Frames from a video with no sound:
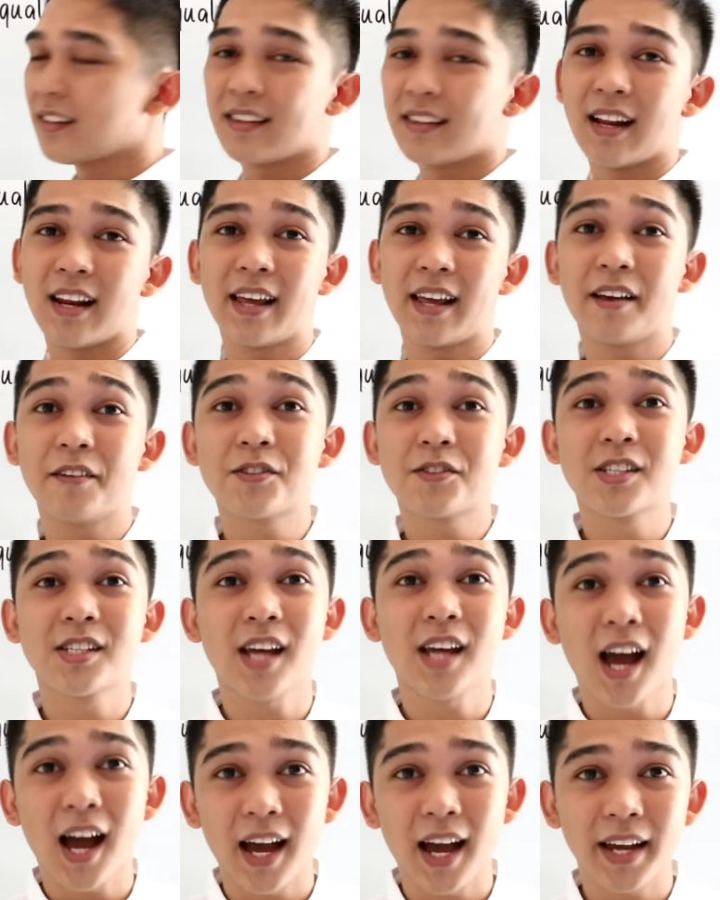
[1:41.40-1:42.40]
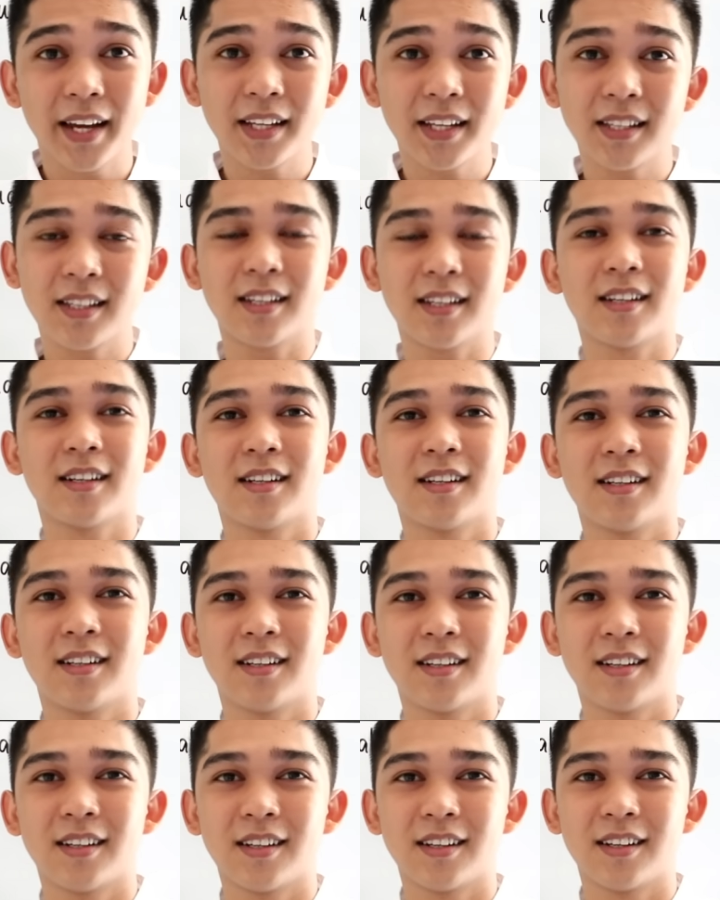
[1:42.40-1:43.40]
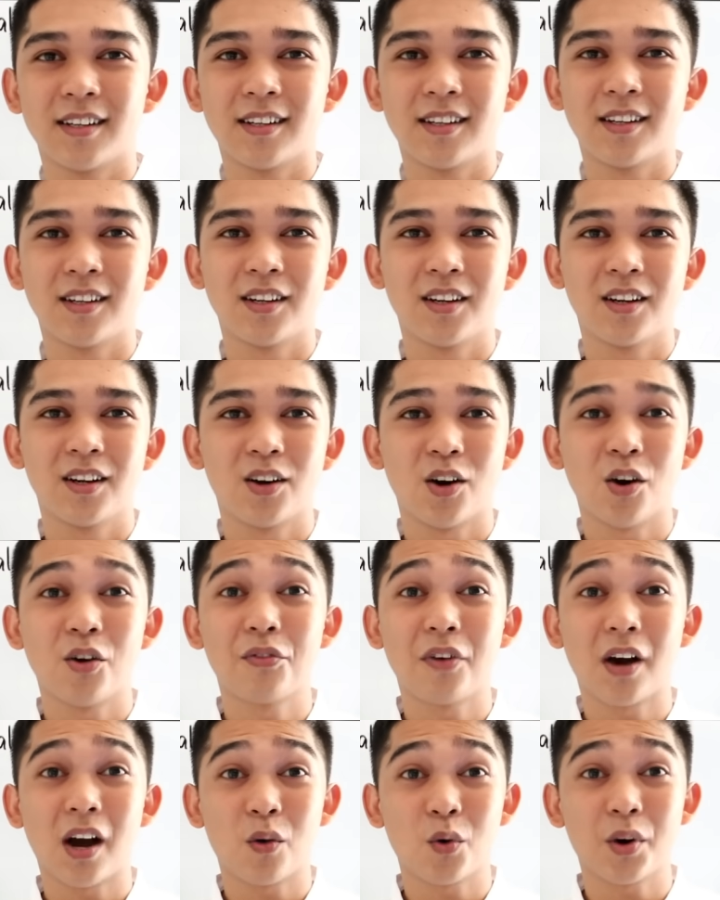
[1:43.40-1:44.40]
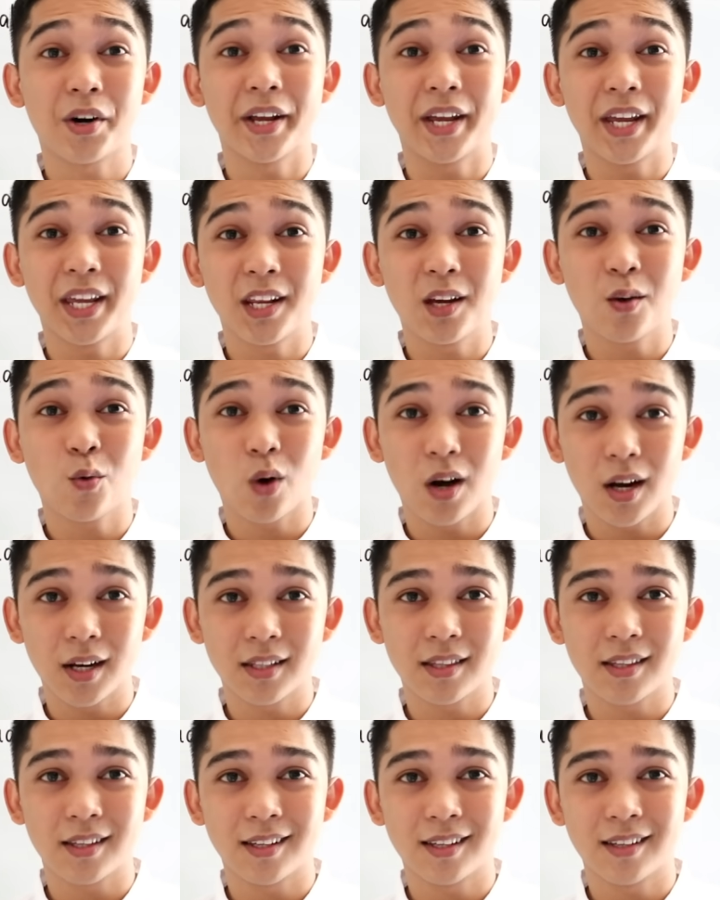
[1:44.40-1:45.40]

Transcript: the left side of our inequality.